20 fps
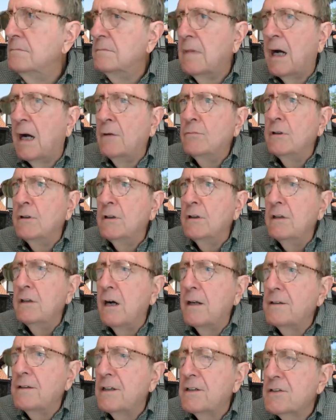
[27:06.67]
I would
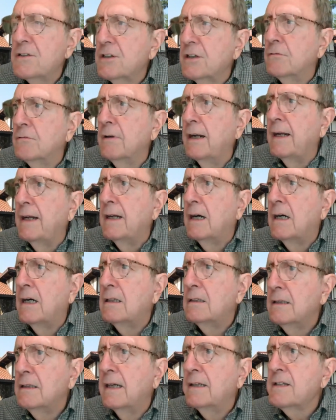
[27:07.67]
not disagree.
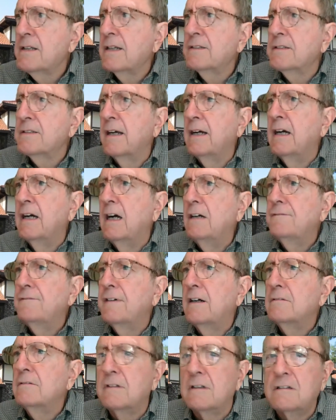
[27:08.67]
As I say, I
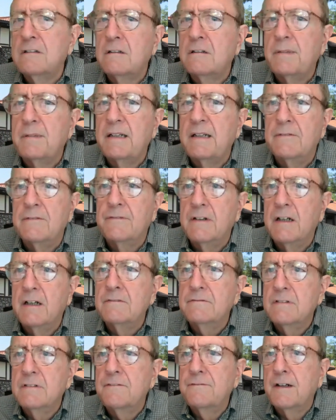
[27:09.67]
found it to be
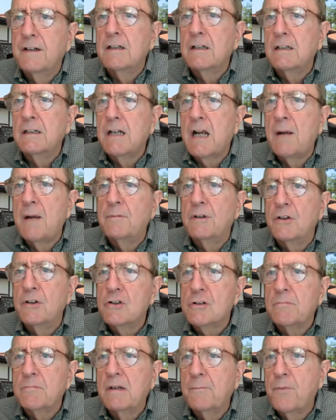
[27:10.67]
a fairly
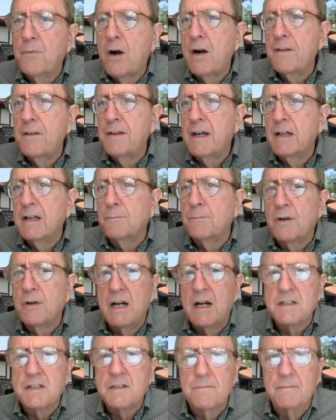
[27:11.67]
time-consuming part of the
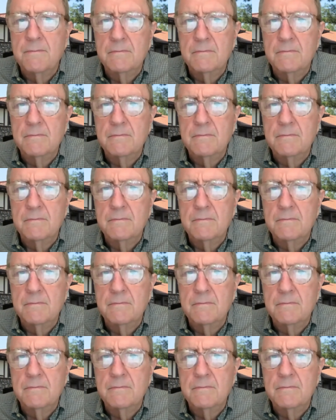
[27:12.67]
enterprise.